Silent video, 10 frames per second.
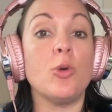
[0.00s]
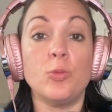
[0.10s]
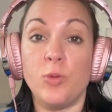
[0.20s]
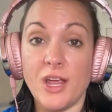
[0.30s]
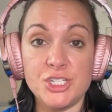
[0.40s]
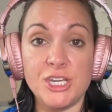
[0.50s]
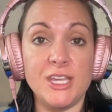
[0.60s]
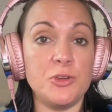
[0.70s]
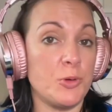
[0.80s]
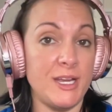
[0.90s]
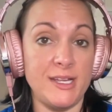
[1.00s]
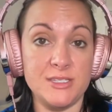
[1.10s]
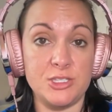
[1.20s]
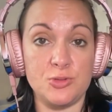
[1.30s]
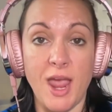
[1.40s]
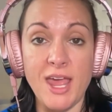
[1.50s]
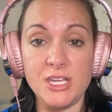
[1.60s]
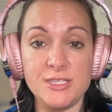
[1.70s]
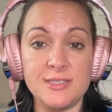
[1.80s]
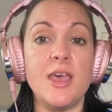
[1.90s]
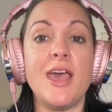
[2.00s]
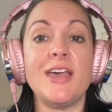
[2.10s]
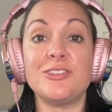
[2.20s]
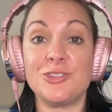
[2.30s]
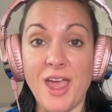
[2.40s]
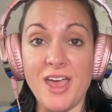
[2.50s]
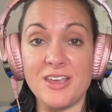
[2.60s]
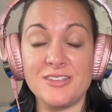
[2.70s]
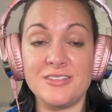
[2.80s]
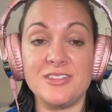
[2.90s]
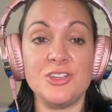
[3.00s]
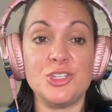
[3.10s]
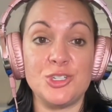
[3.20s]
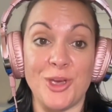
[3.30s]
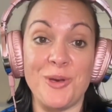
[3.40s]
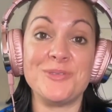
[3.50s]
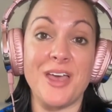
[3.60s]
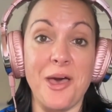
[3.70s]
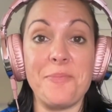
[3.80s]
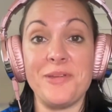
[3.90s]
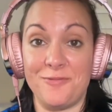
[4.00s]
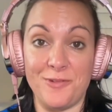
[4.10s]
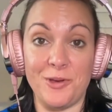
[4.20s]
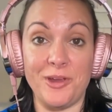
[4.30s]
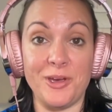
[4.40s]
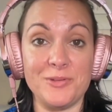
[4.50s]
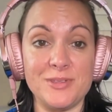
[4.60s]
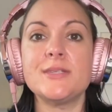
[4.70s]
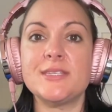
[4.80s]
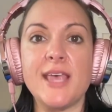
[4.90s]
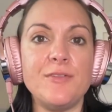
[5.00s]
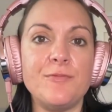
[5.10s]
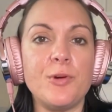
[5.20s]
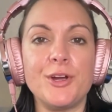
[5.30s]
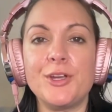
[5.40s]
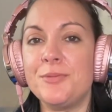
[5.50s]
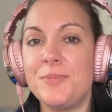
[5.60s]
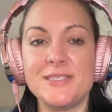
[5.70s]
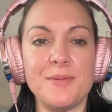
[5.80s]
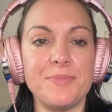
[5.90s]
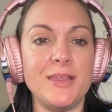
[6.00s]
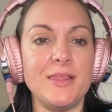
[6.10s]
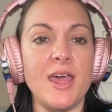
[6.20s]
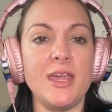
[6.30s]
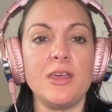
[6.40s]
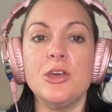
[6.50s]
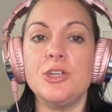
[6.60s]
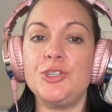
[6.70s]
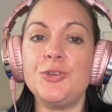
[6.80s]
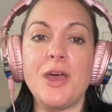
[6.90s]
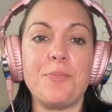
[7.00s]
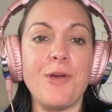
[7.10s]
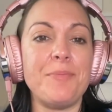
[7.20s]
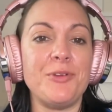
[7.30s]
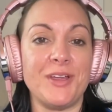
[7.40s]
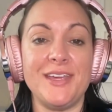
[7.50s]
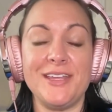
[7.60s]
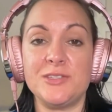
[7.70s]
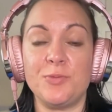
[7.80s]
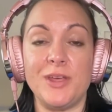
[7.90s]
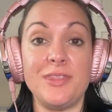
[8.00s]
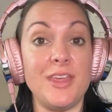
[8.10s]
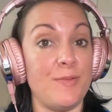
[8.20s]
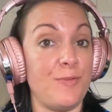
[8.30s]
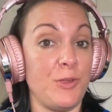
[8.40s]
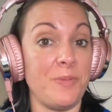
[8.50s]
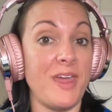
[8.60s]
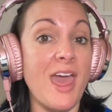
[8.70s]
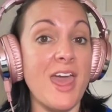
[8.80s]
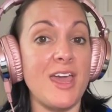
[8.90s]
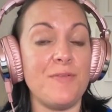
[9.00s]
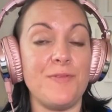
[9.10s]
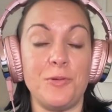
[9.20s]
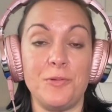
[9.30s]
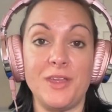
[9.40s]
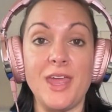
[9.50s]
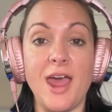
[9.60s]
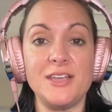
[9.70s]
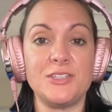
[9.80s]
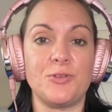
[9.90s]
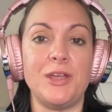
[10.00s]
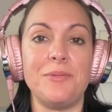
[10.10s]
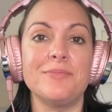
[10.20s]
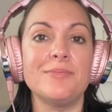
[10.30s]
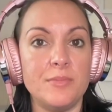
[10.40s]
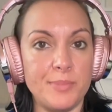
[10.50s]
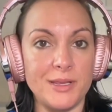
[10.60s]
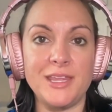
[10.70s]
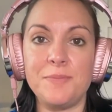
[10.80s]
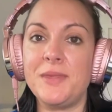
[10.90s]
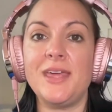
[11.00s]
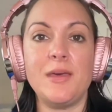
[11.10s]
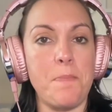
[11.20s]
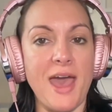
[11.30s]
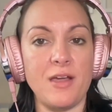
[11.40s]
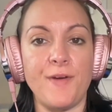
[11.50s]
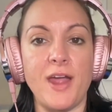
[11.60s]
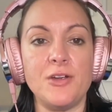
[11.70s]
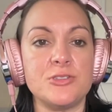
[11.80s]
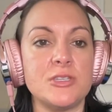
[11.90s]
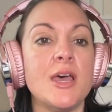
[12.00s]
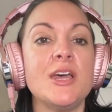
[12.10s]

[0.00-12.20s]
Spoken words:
Rushing creates stress, and stress shows up in photos. Slide 4 could be something like, do not bribe your kids with, if you behave, you will get ice cream. Believe me, it backfires.